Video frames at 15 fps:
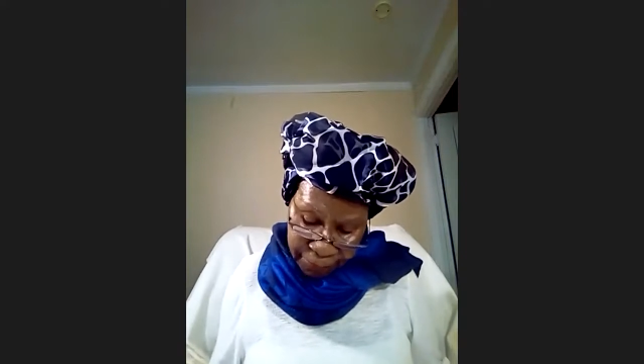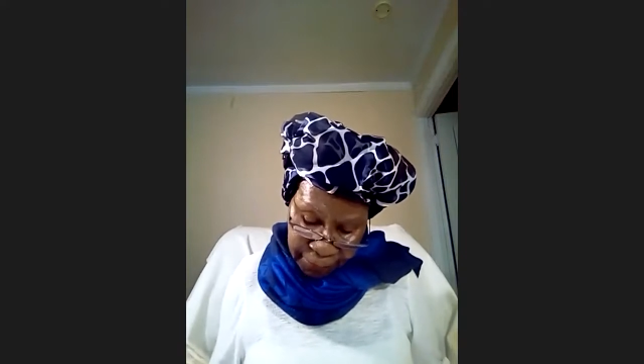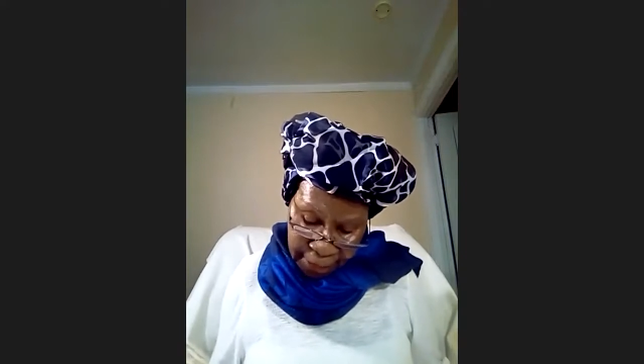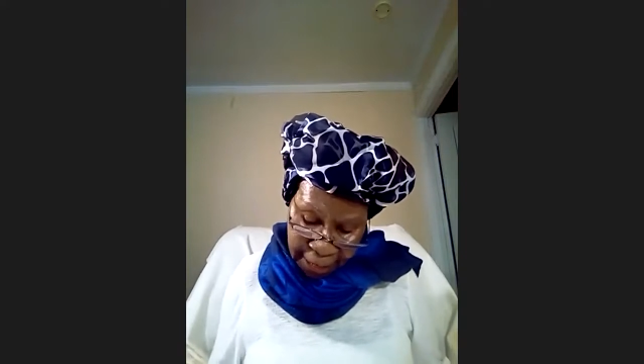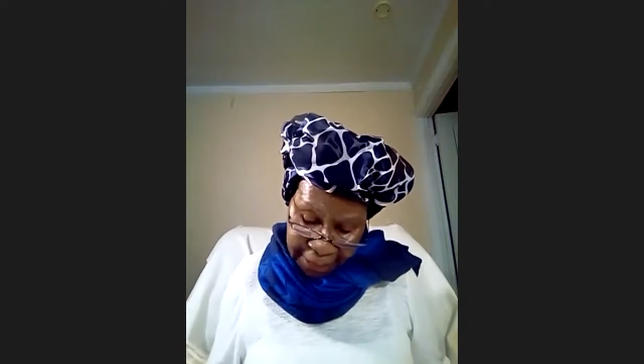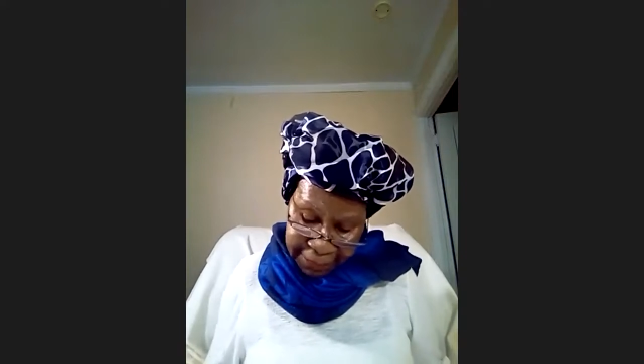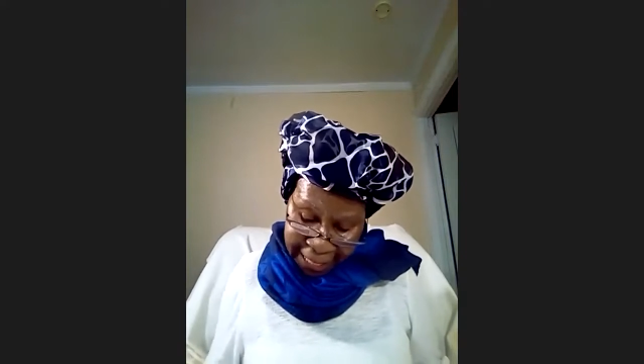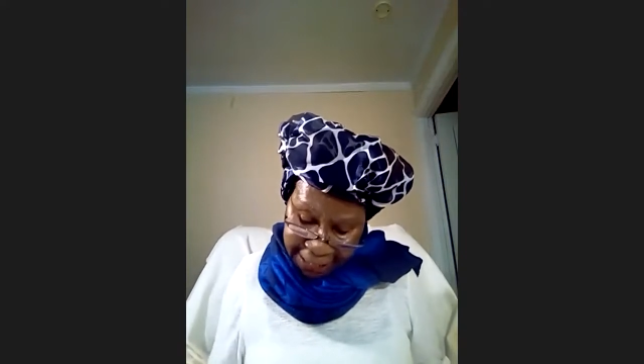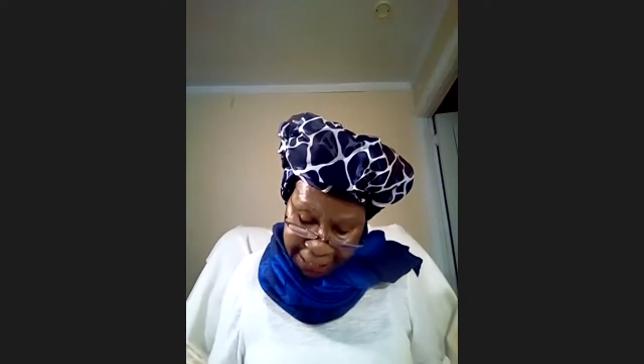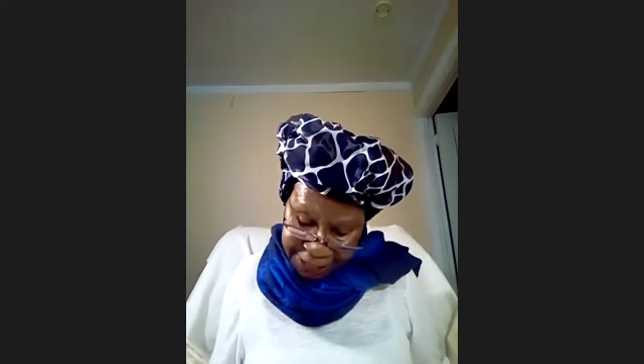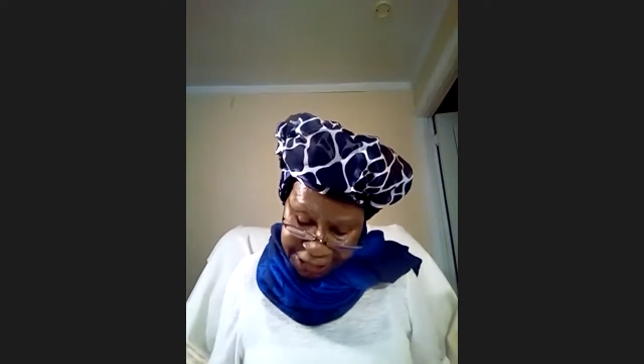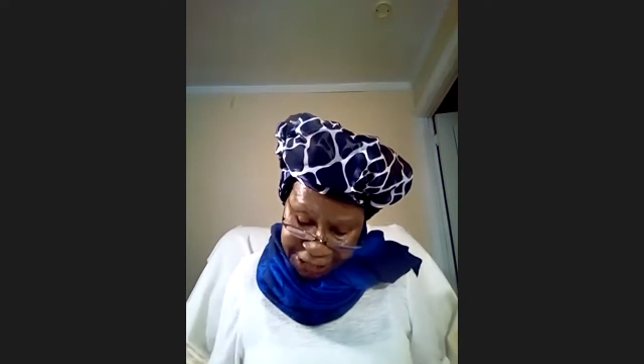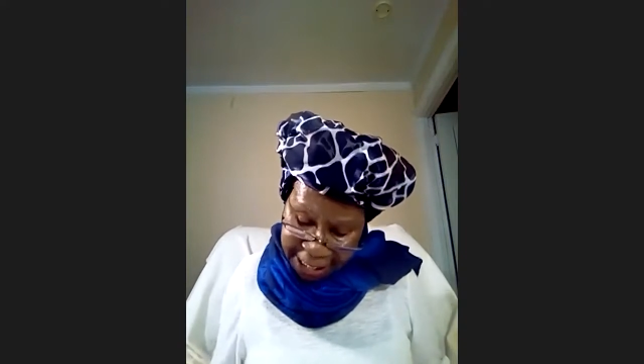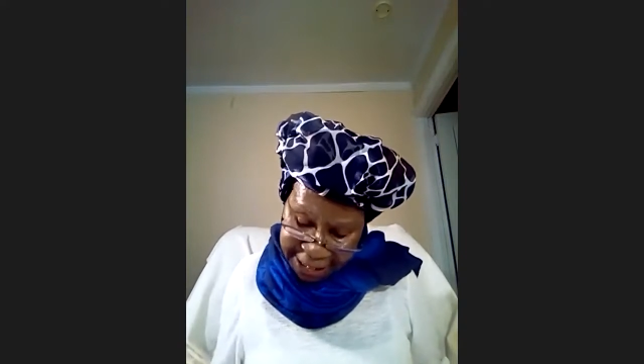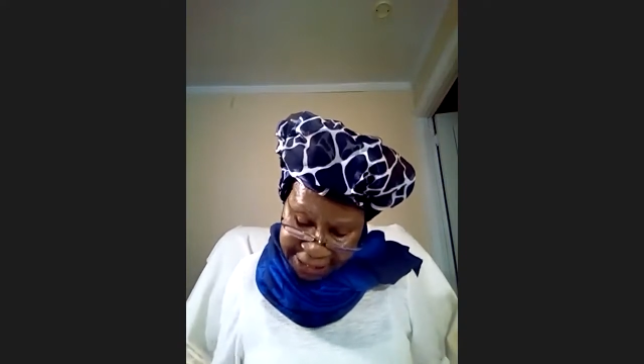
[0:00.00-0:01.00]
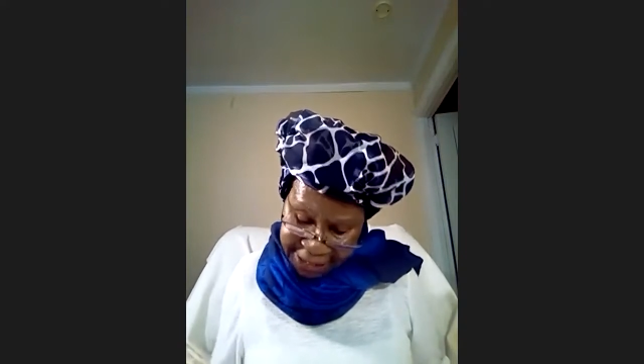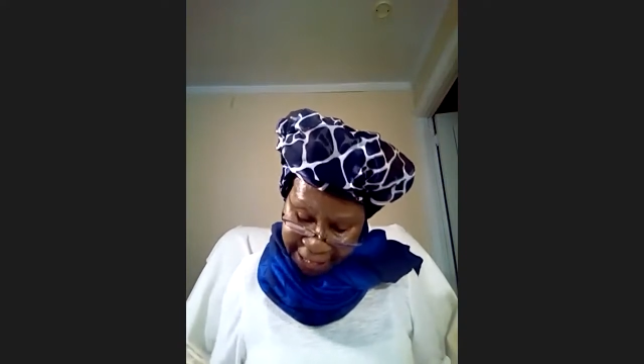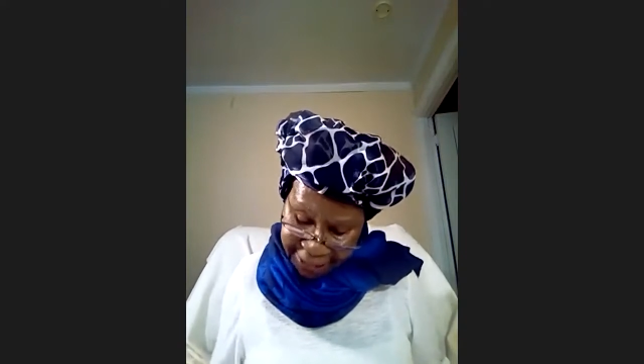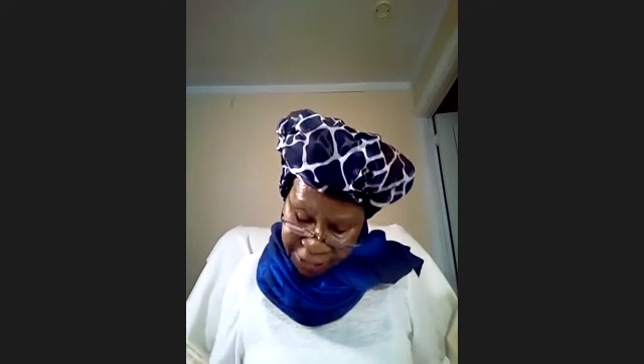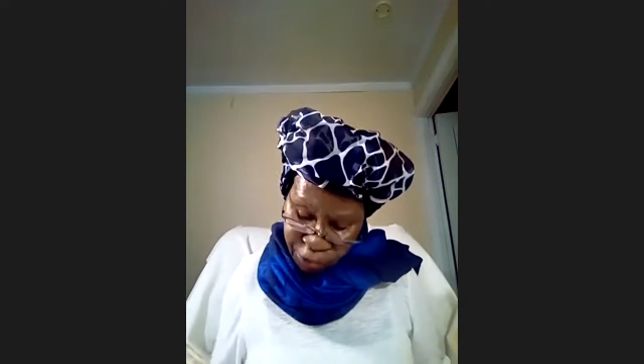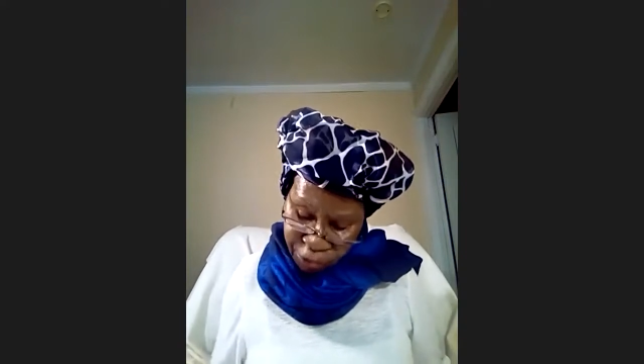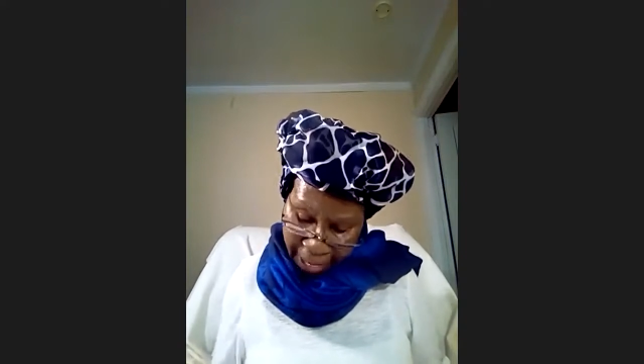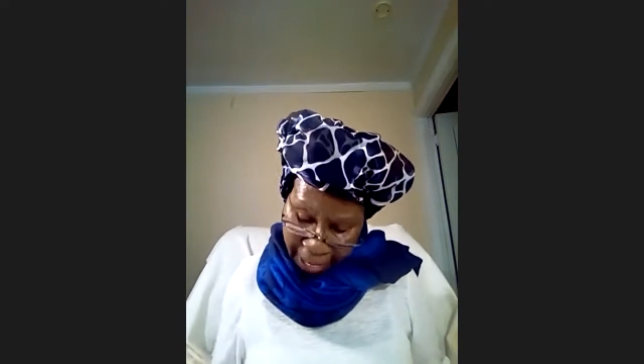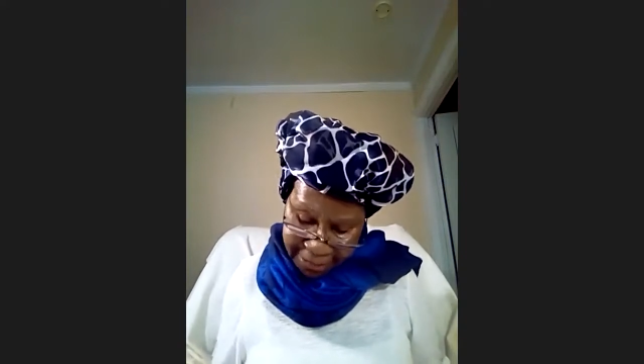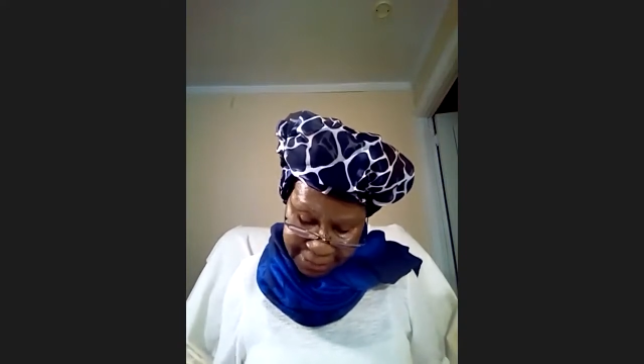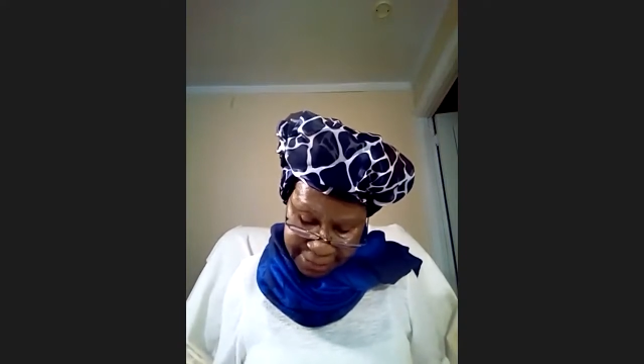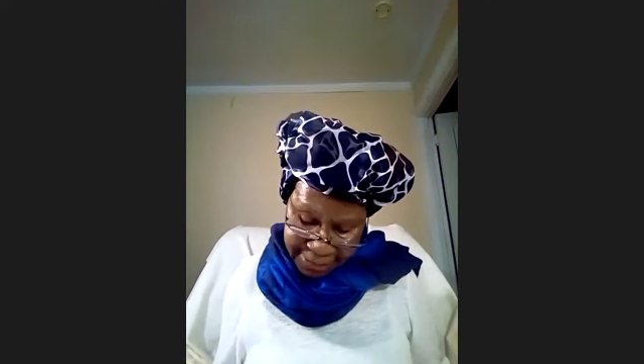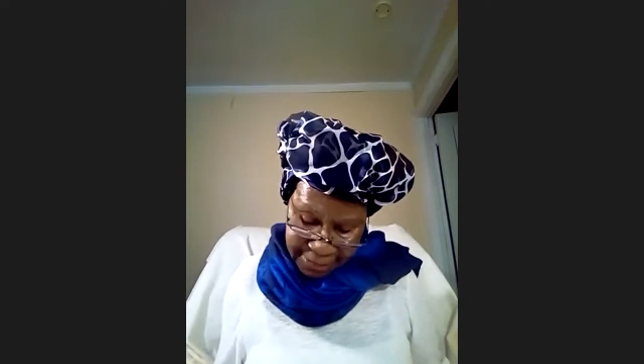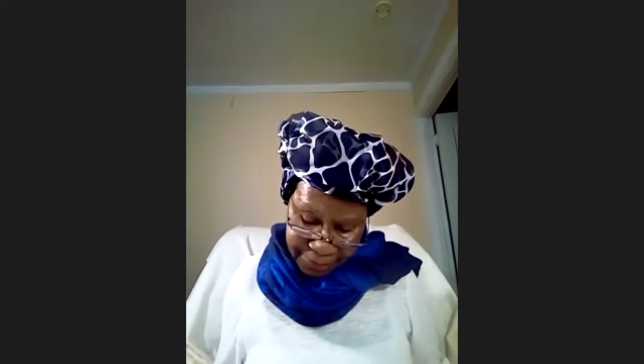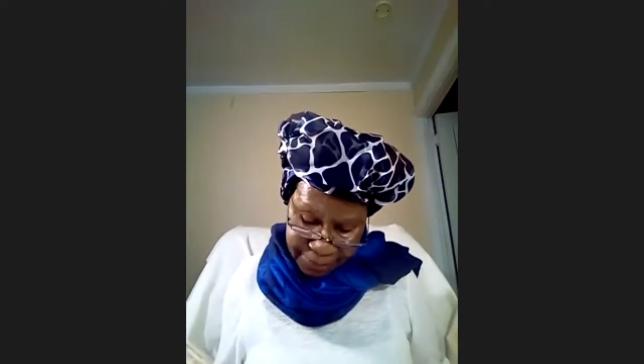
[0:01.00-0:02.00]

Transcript: that Jesus Christ